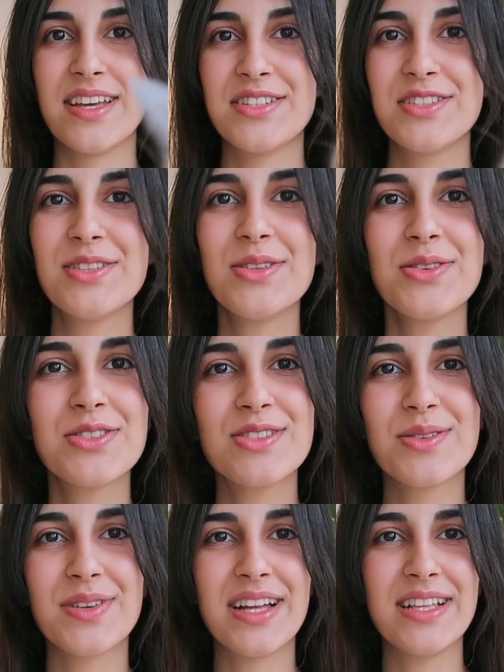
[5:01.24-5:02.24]
It just looks
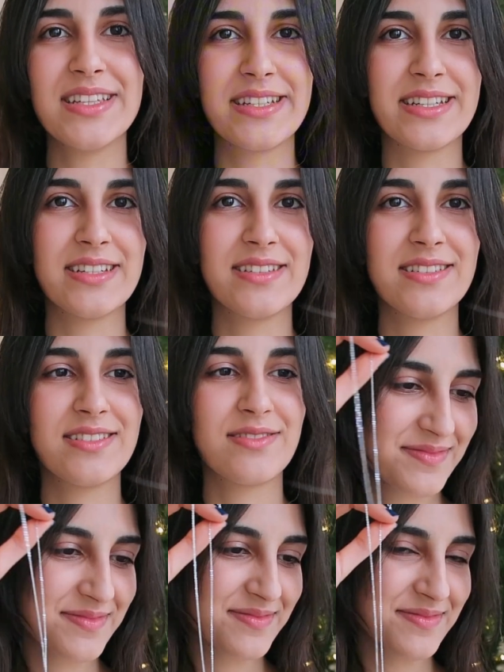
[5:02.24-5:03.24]
so elegant.
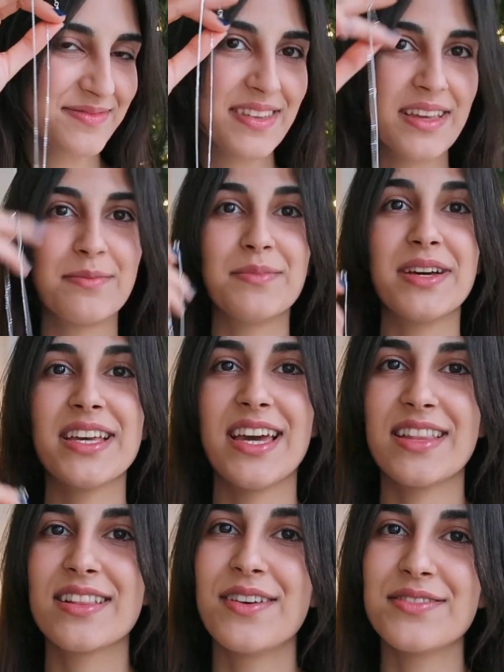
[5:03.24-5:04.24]
My
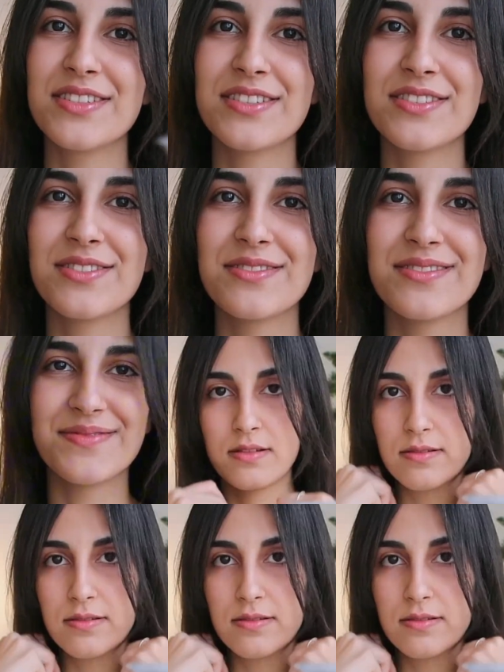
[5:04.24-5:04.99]
cat loves it too.